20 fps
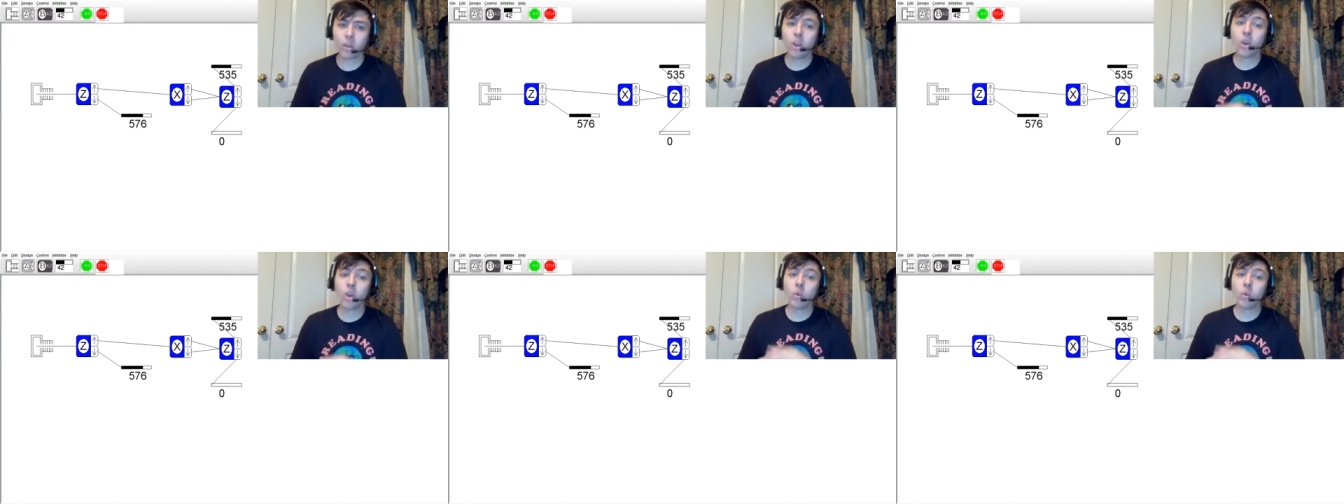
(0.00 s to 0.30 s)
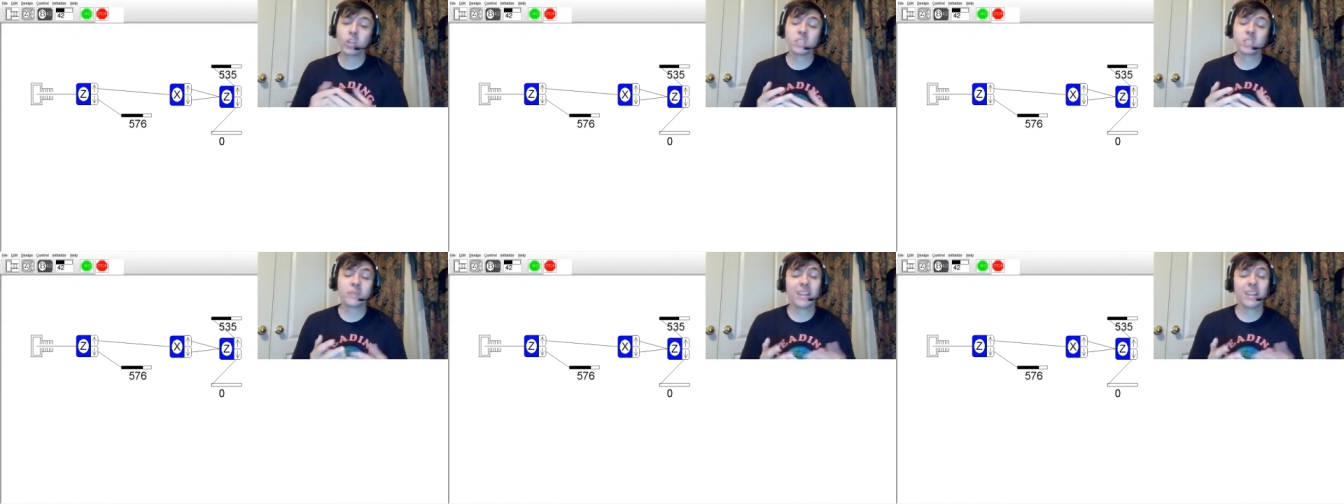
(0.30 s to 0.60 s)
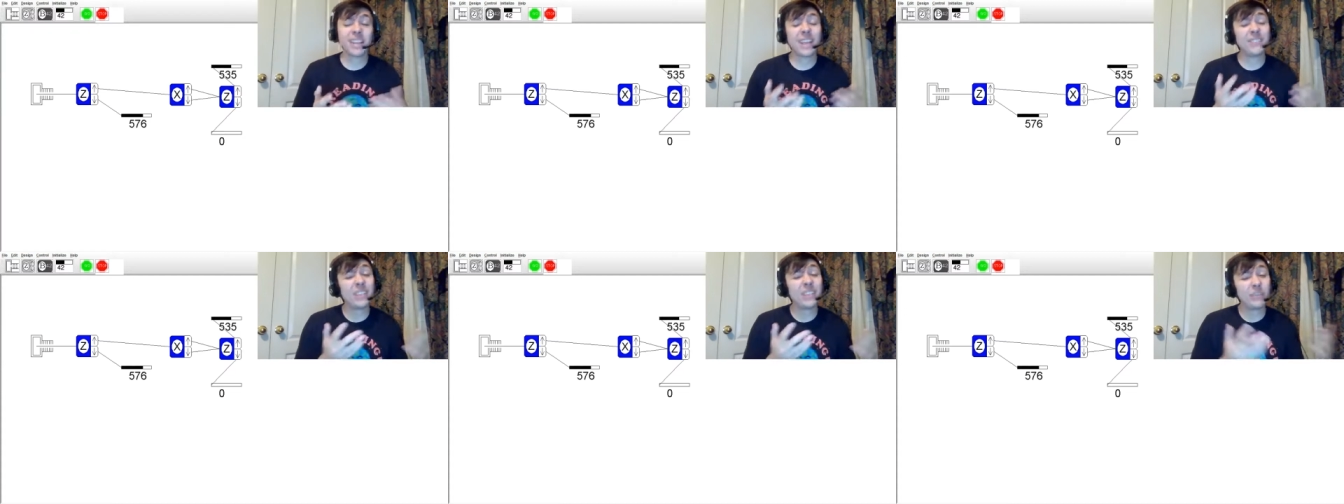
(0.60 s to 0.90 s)
which means they
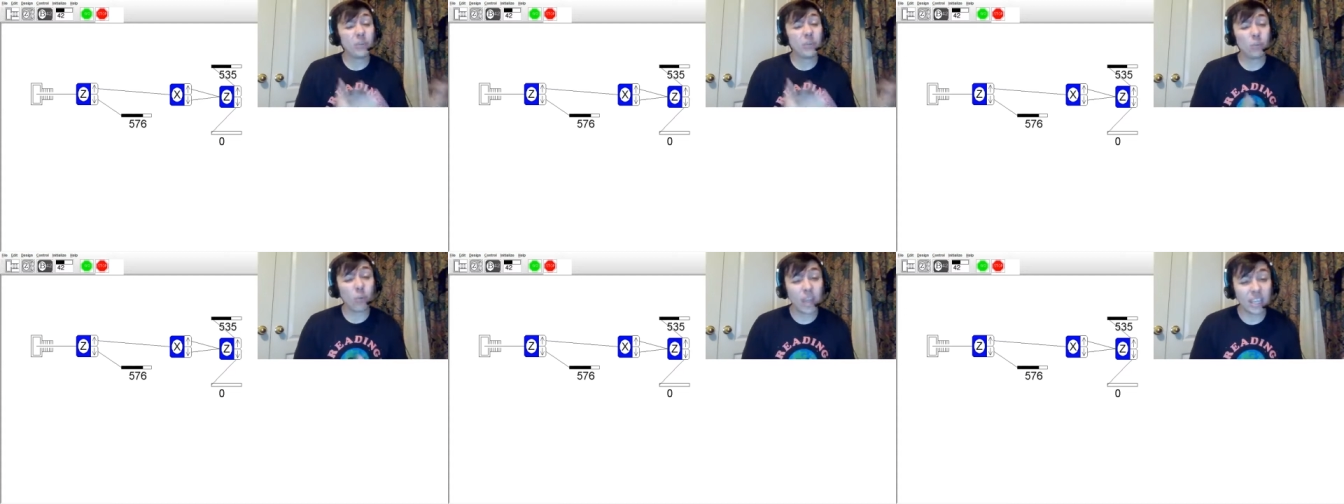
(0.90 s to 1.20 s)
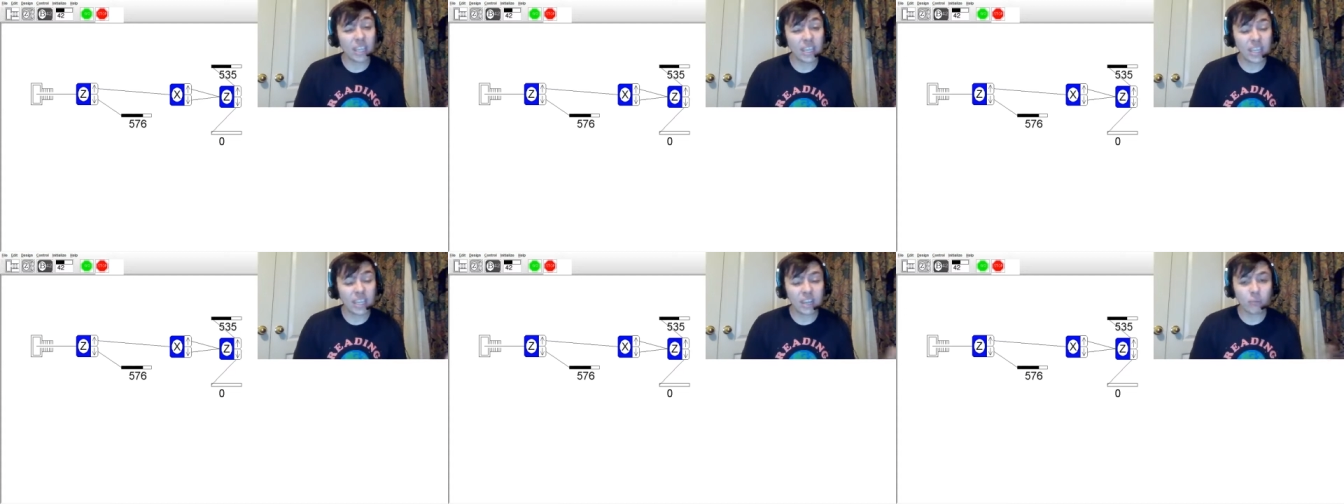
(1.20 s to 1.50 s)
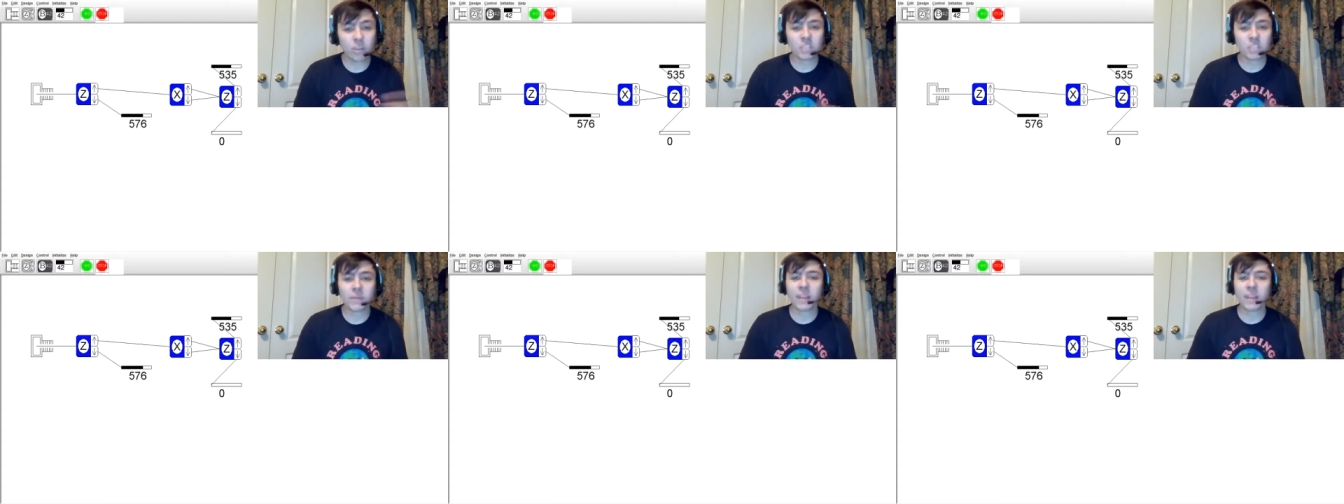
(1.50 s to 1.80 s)
have different weighings, which
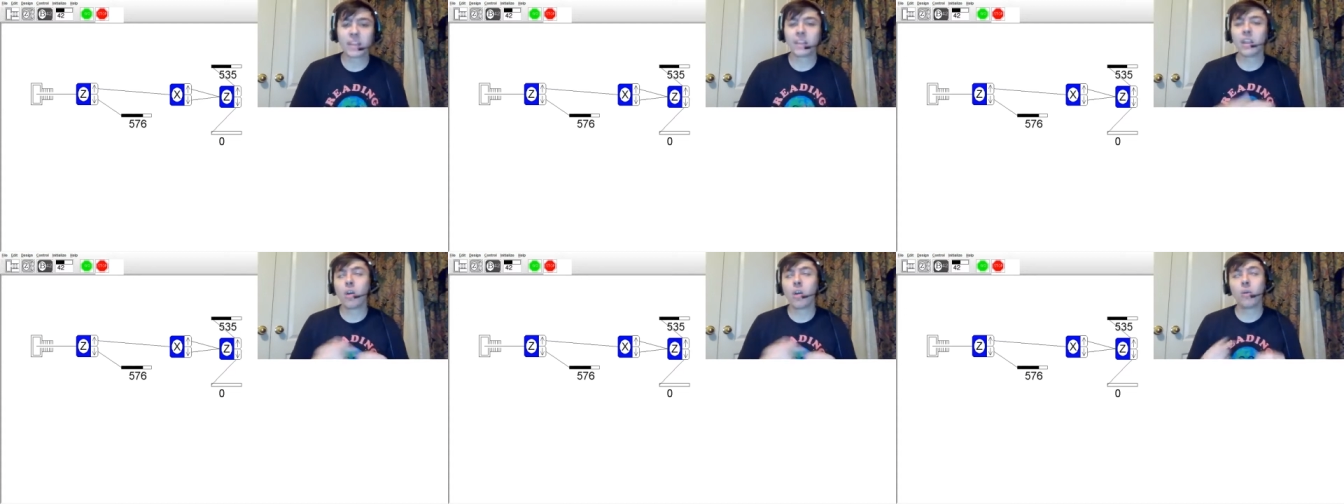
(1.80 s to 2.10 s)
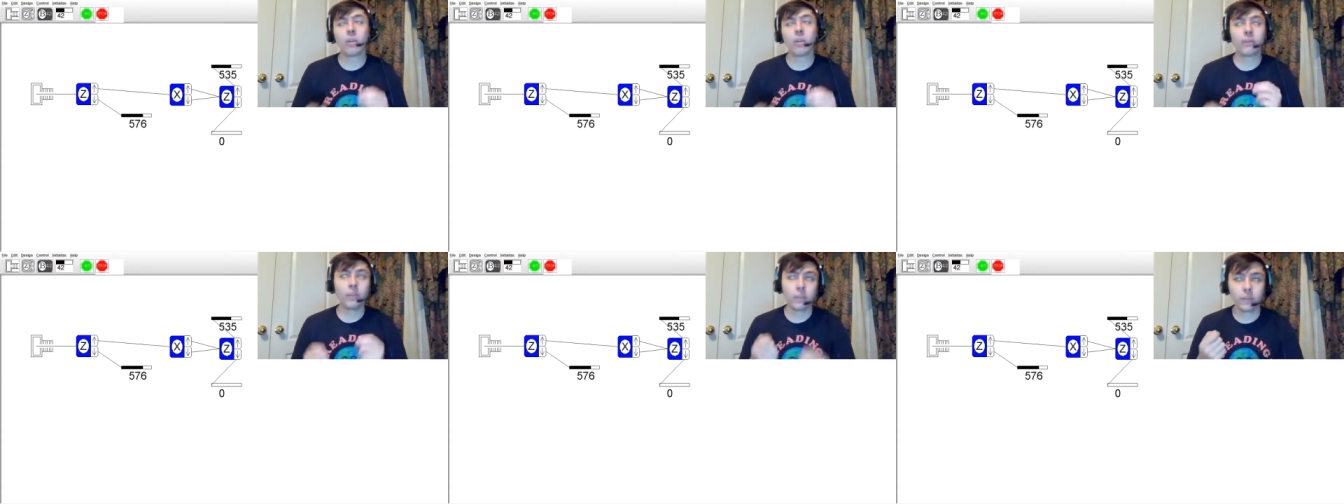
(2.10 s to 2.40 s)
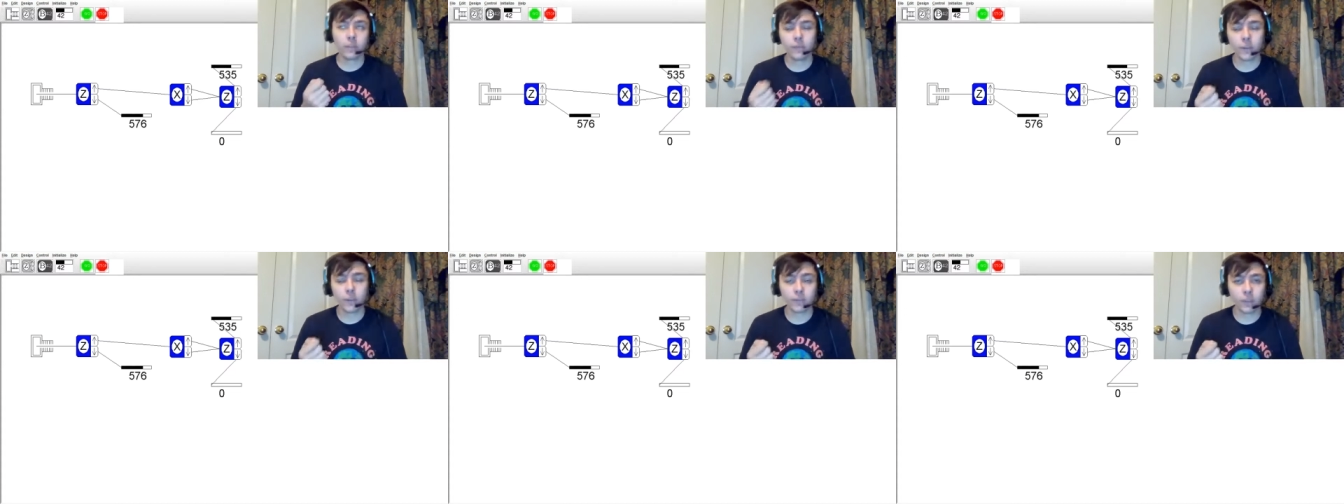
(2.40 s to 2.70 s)
means it's not always 50
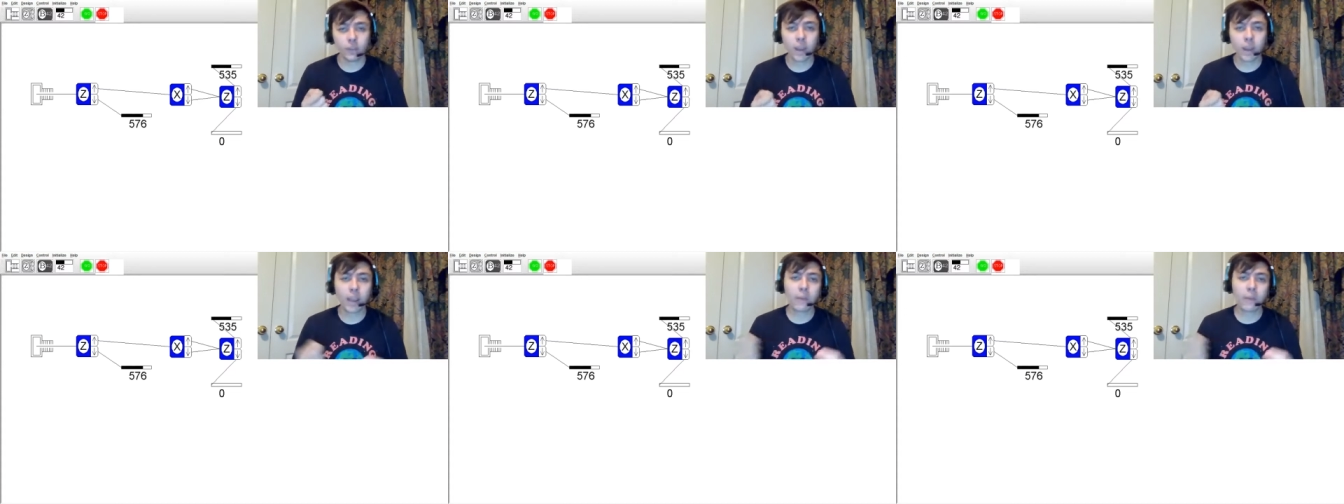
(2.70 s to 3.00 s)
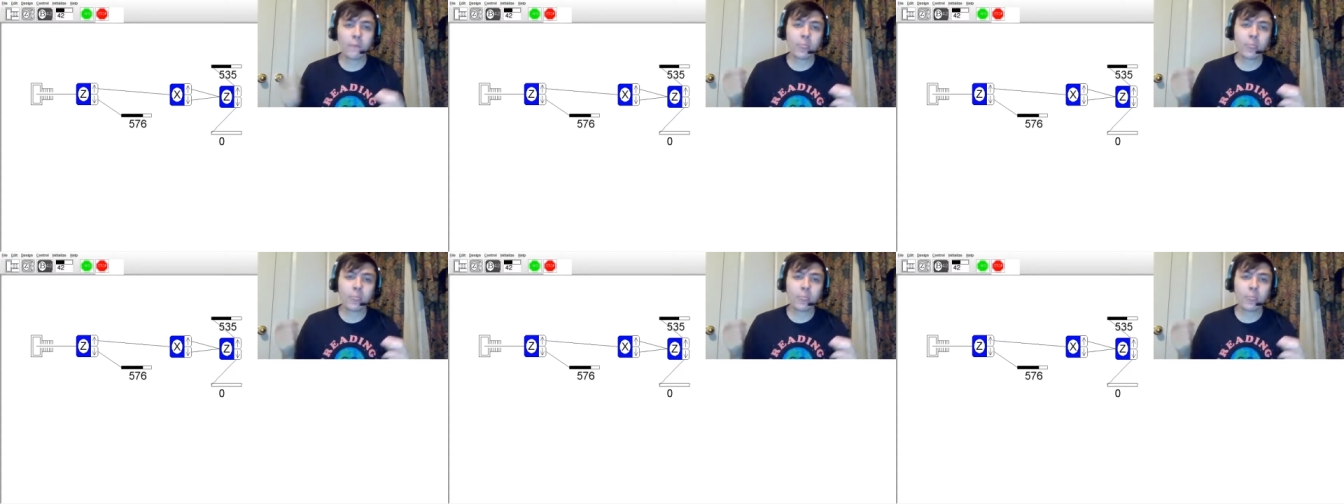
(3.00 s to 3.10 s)
50, right?